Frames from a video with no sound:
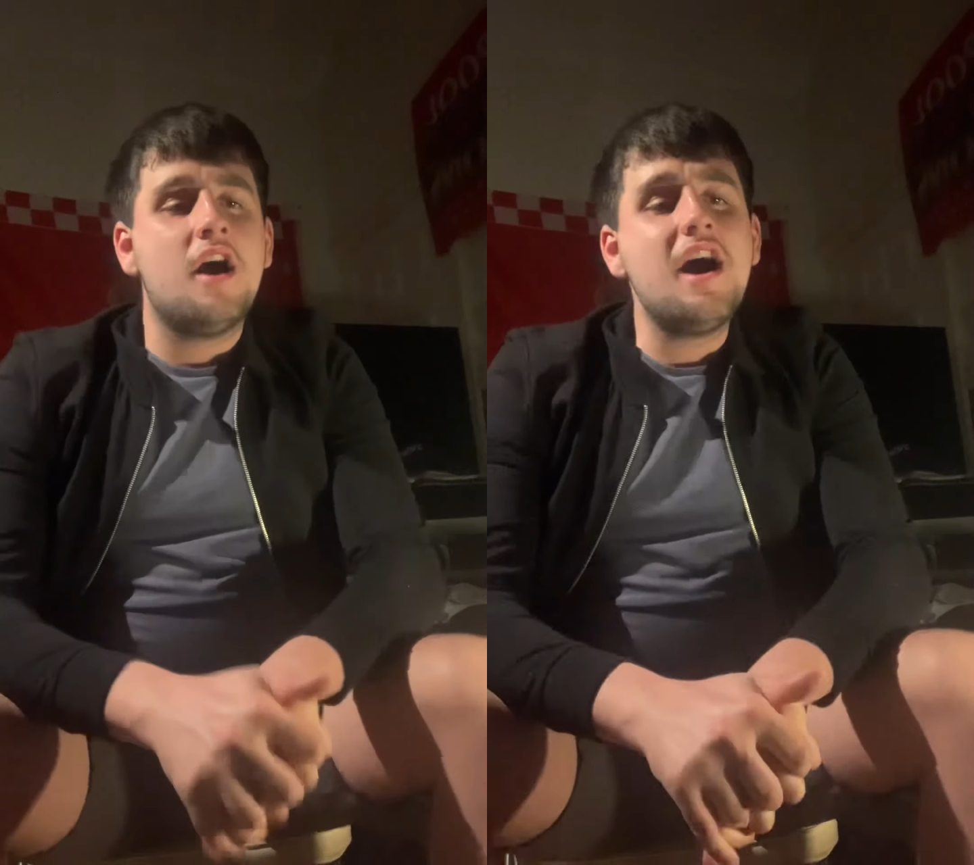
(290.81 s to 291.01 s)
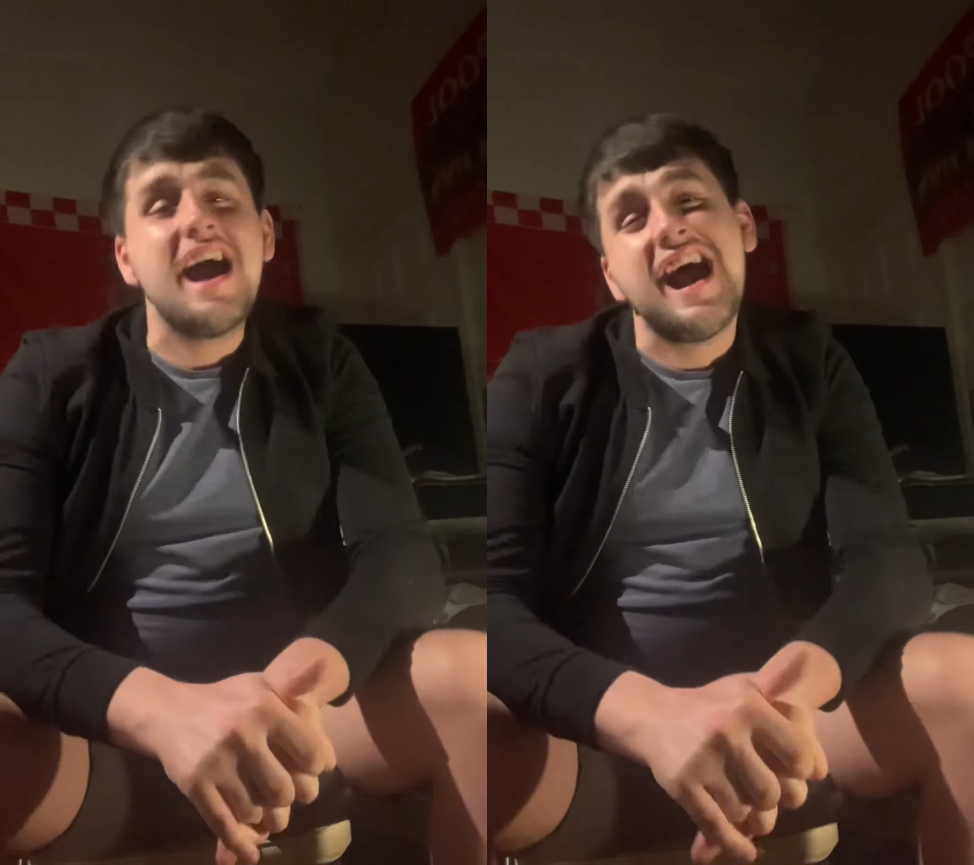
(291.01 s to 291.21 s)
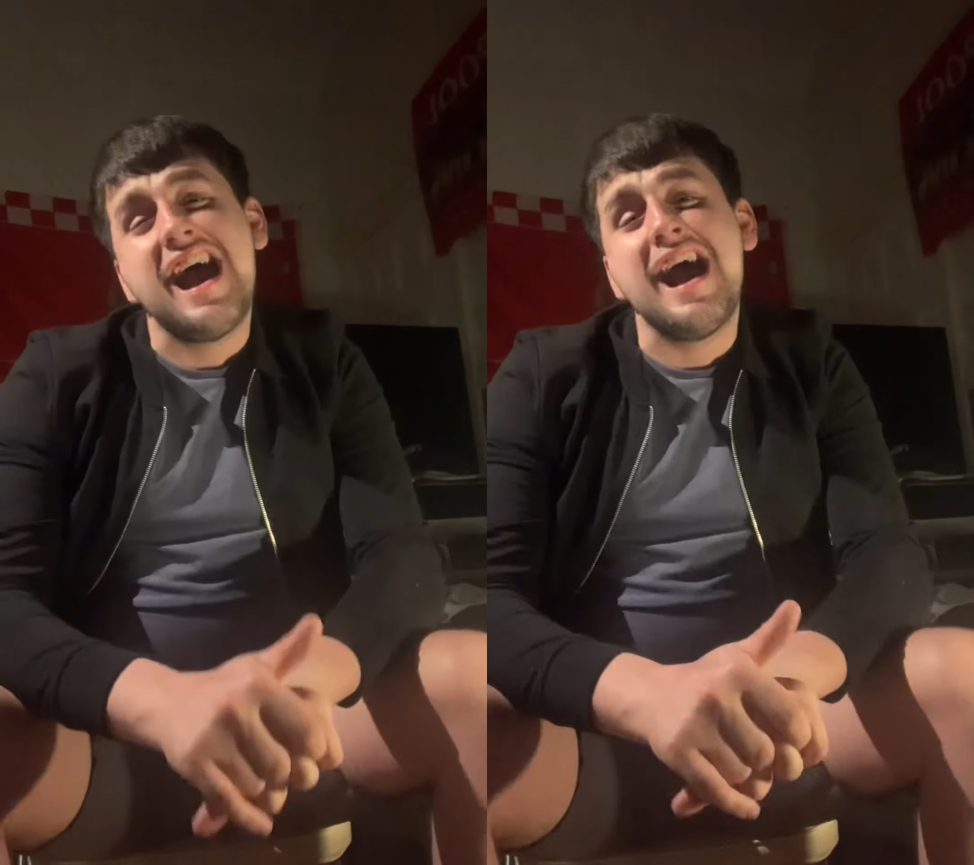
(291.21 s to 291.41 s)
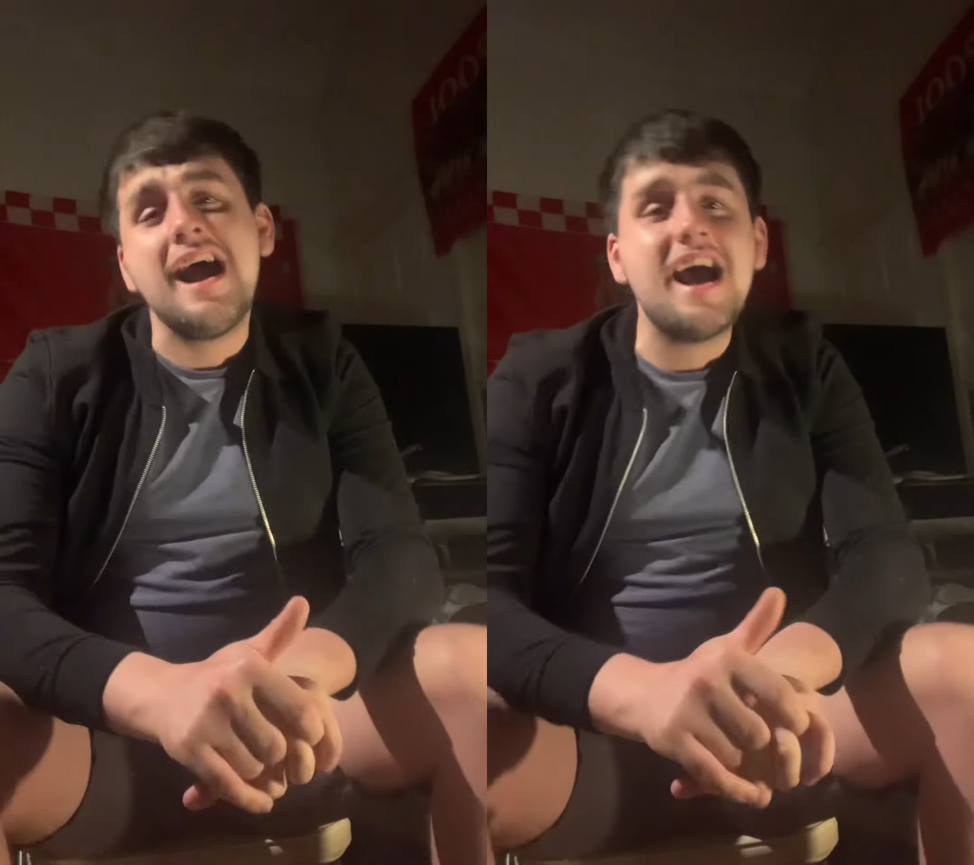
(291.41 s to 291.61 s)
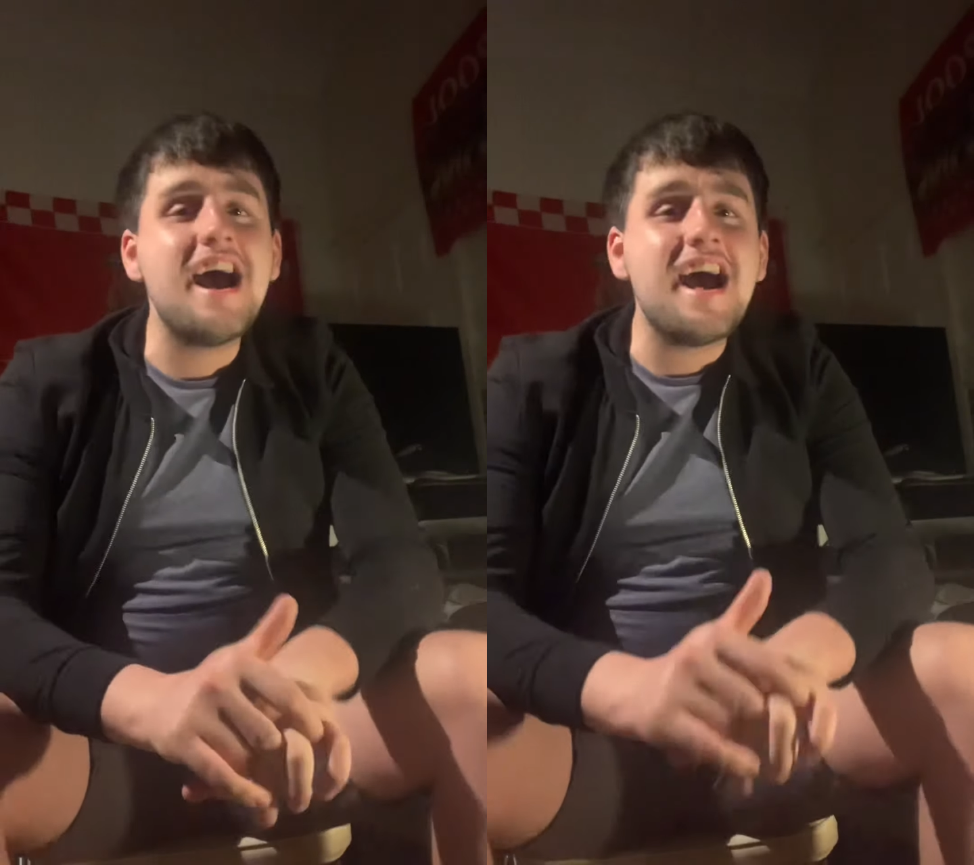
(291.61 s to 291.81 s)

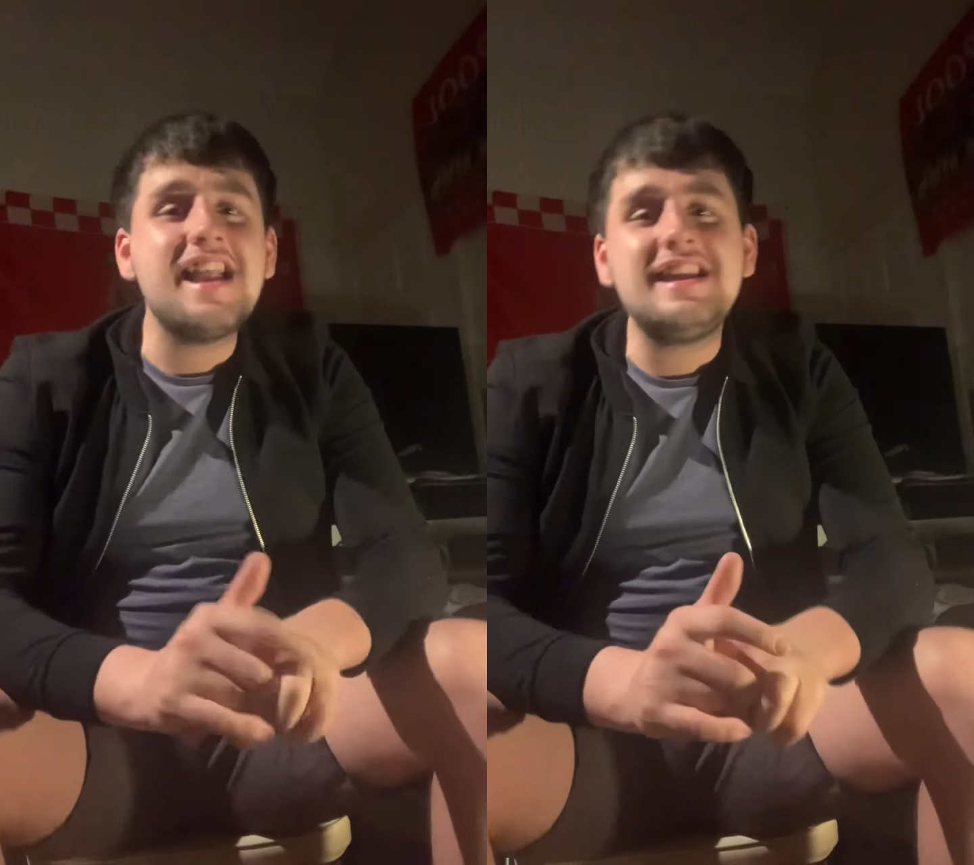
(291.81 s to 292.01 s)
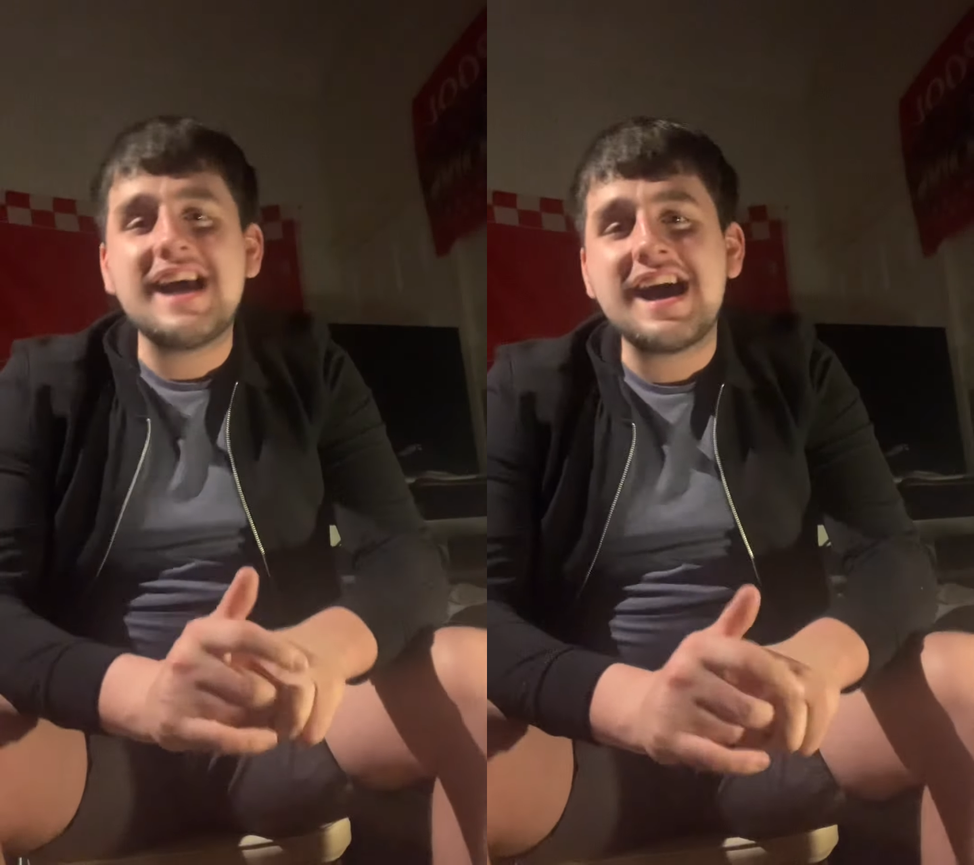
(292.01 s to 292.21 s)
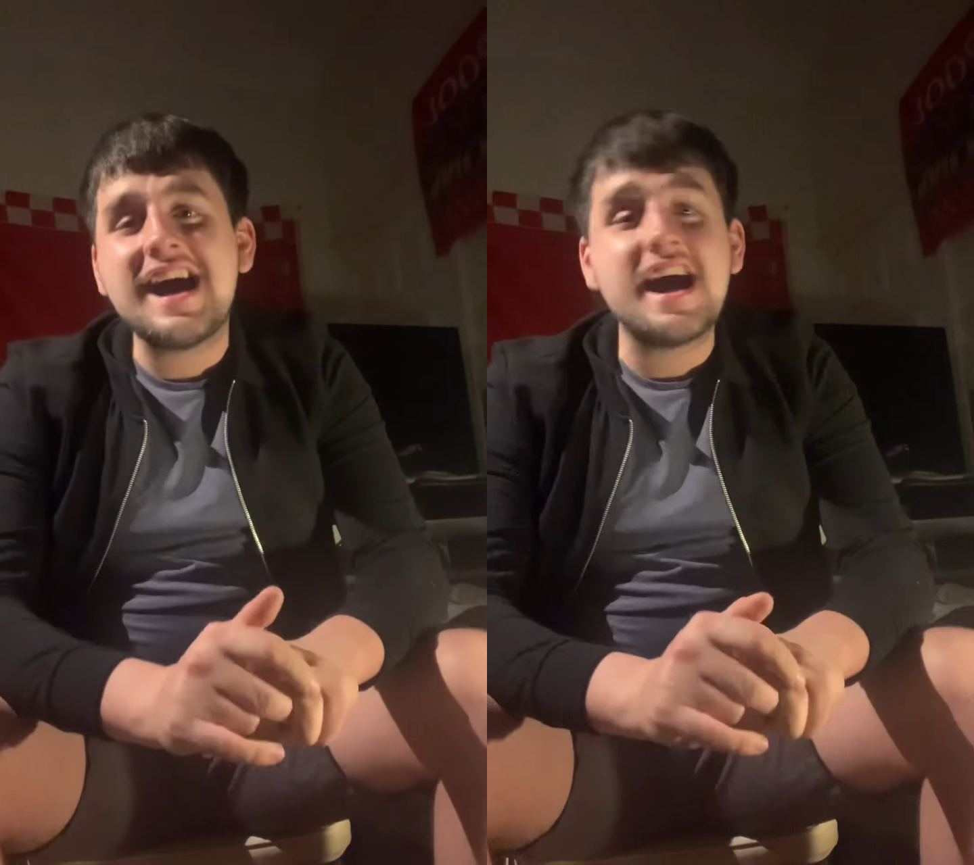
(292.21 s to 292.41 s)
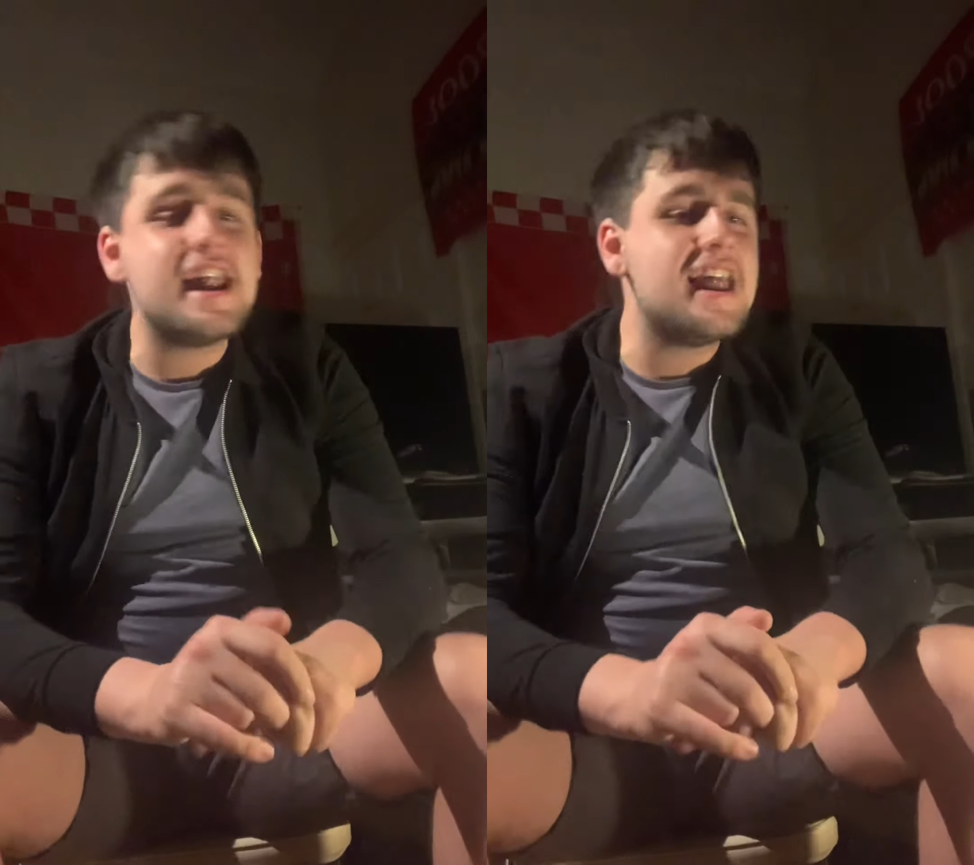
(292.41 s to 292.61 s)
Oh, la,